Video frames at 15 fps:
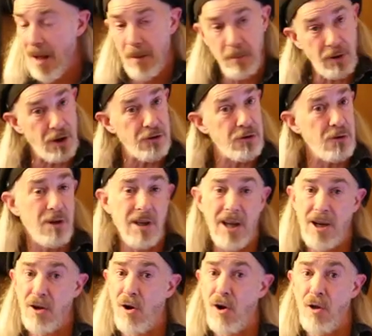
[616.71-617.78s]
Plus you can
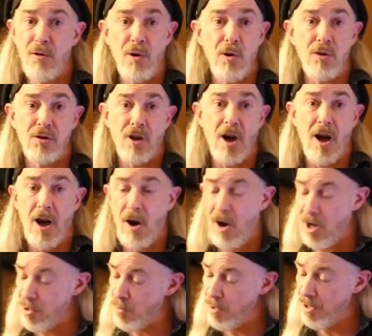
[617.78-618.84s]
get all those
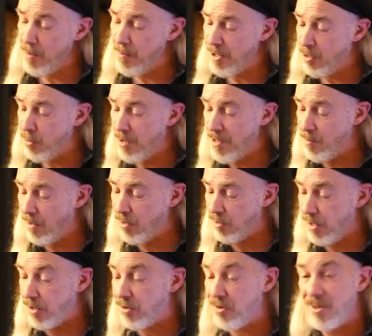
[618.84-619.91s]
awkward in-between ones
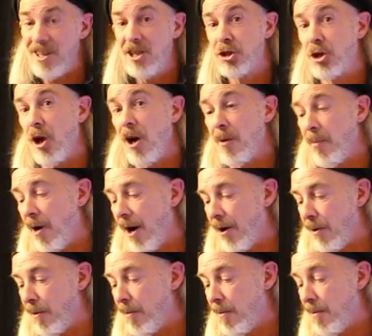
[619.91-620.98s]
like C sharp
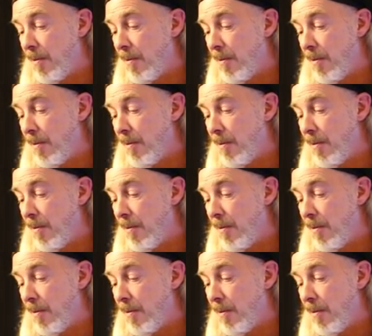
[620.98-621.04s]
minor,